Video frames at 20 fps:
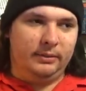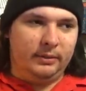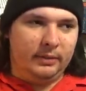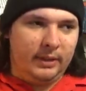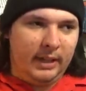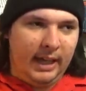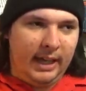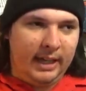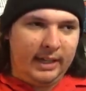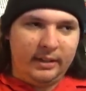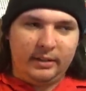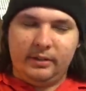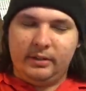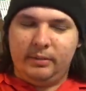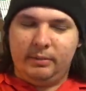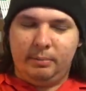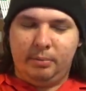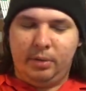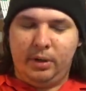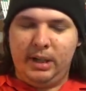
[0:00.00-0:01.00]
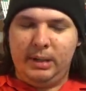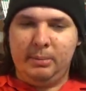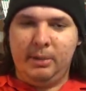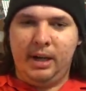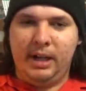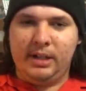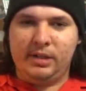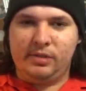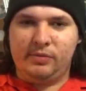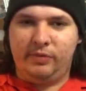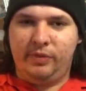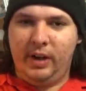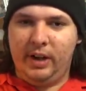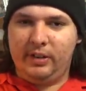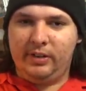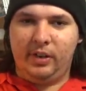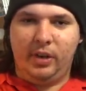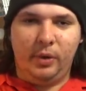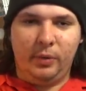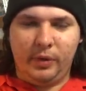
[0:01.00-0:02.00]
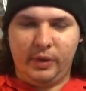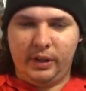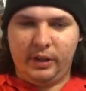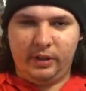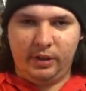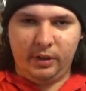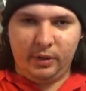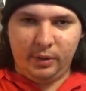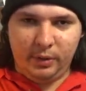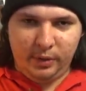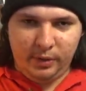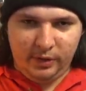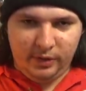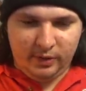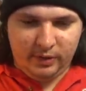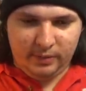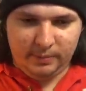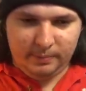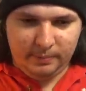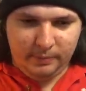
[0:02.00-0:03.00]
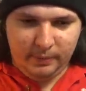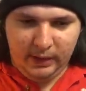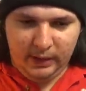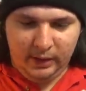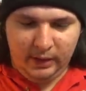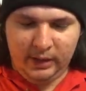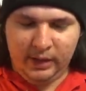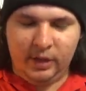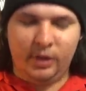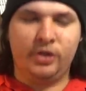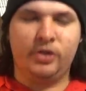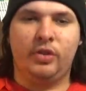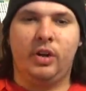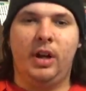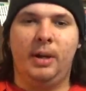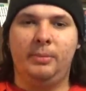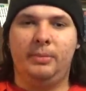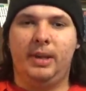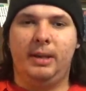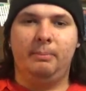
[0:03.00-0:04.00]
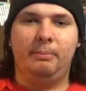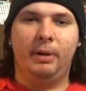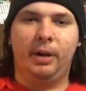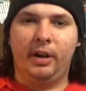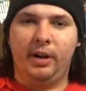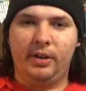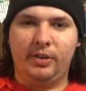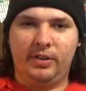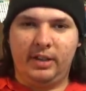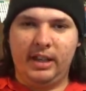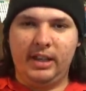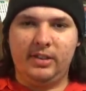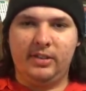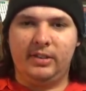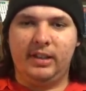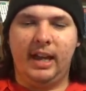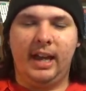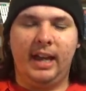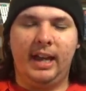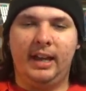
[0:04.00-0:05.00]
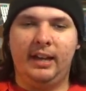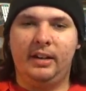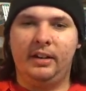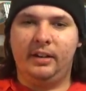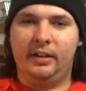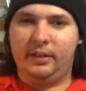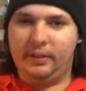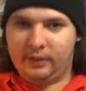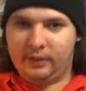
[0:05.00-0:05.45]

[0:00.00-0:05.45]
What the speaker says: that pretty much fucks over the dude's eardrums. They burst, he's dead.